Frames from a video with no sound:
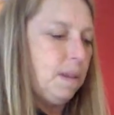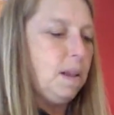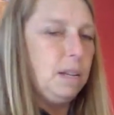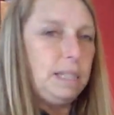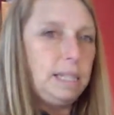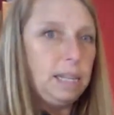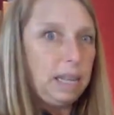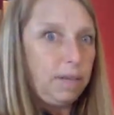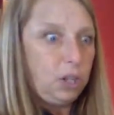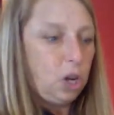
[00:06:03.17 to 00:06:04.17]
because it does
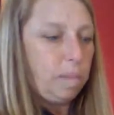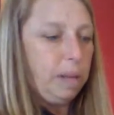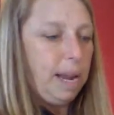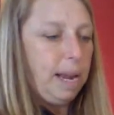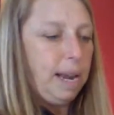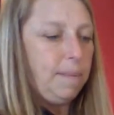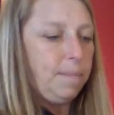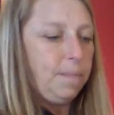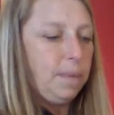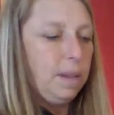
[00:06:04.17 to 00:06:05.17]
have a sharp blade in
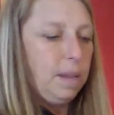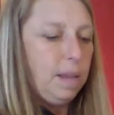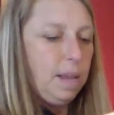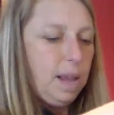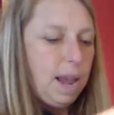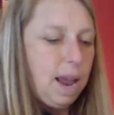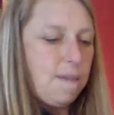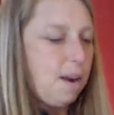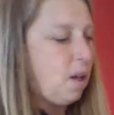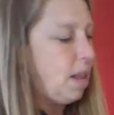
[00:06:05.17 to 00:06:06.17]
it.
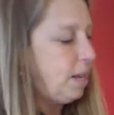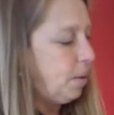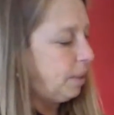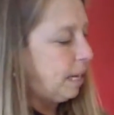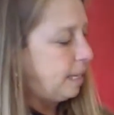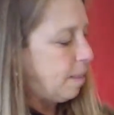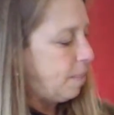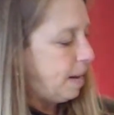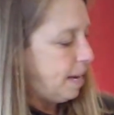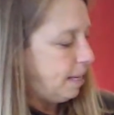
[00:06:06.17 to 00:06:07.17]
And then all I do is I dump
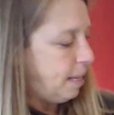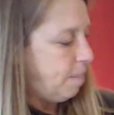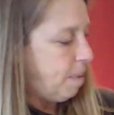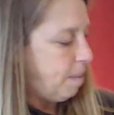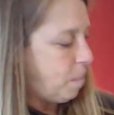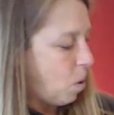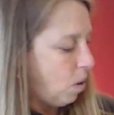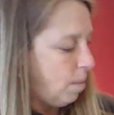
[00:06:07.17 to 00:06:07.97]
it into the big bowl.